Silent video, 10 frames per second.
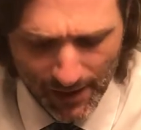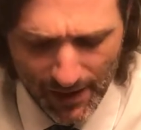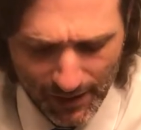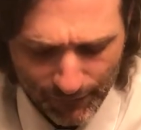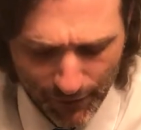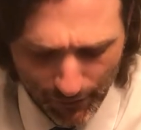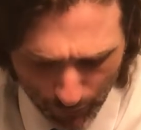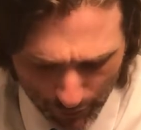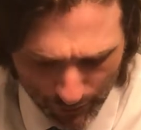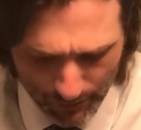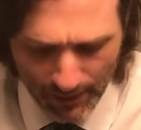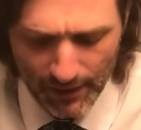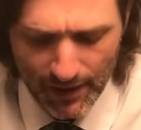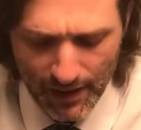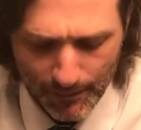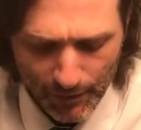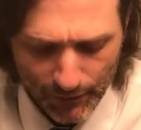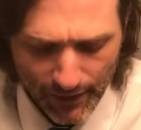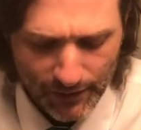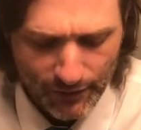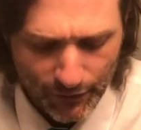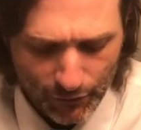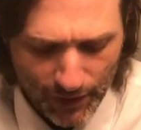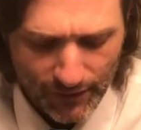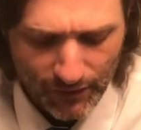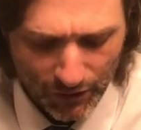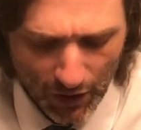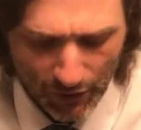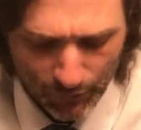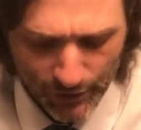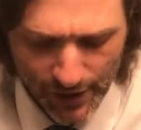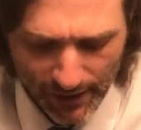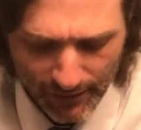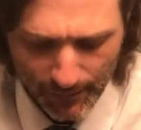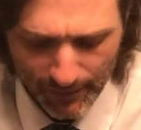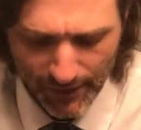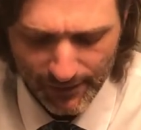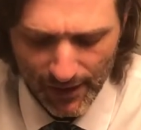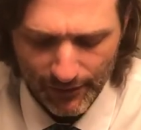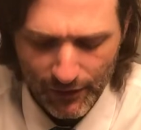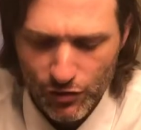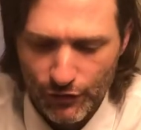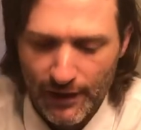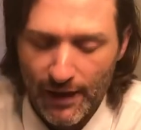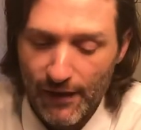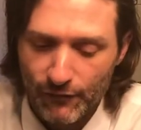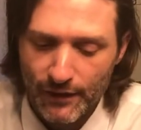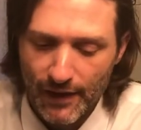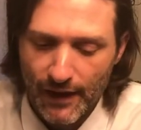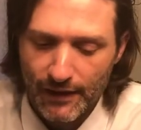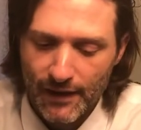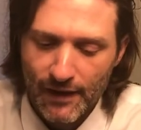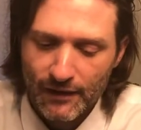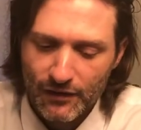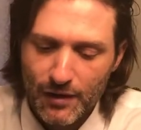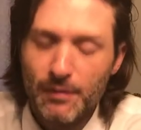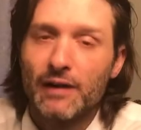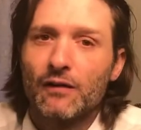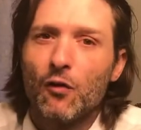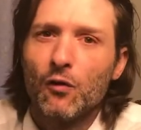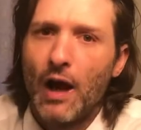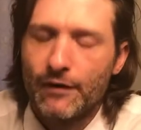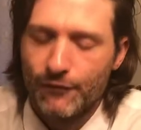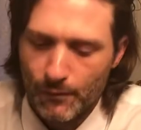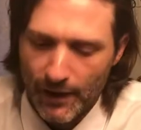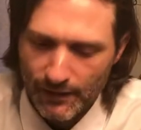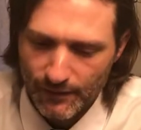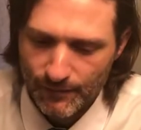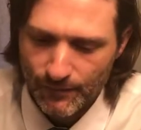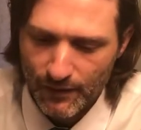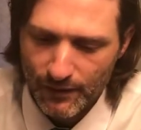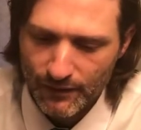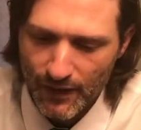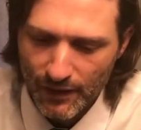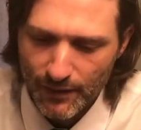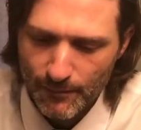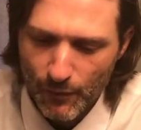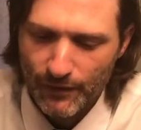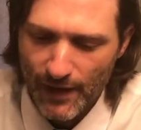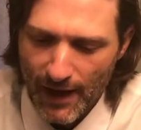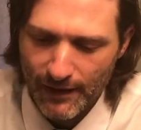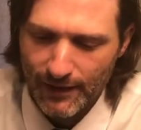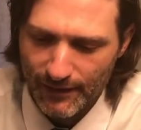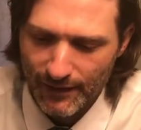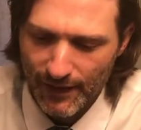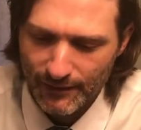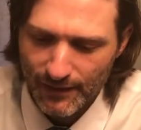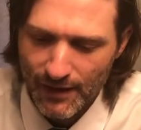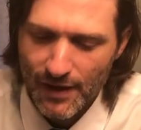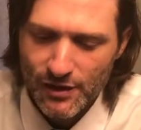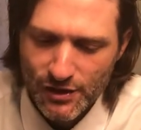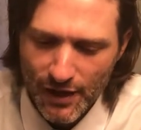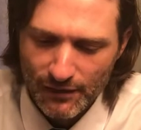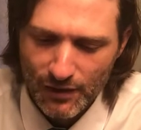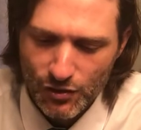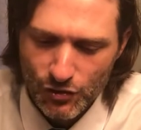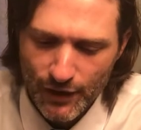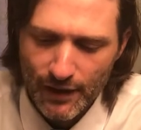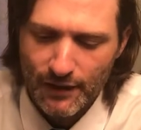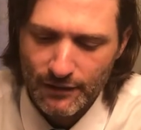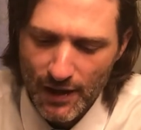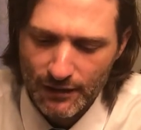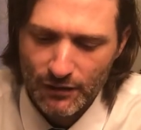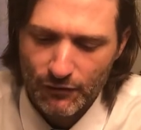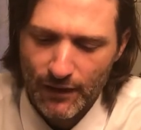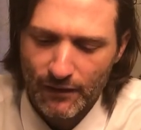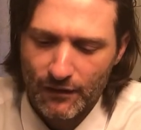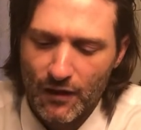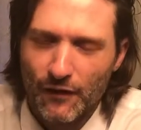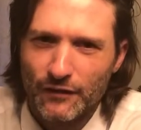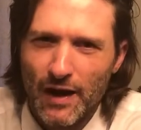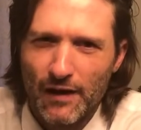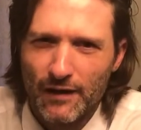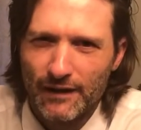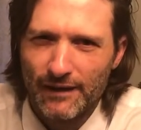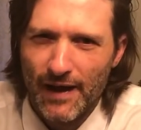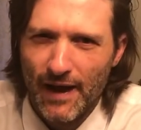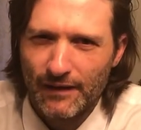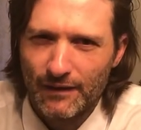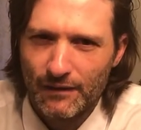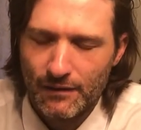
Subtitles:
And if there were, it'd be related to the great sloth, which hangs upside down in the tree every day, sleeping its whole life away. Tell him with that, he said. Shake the tree and knock the great sloth down on his ass.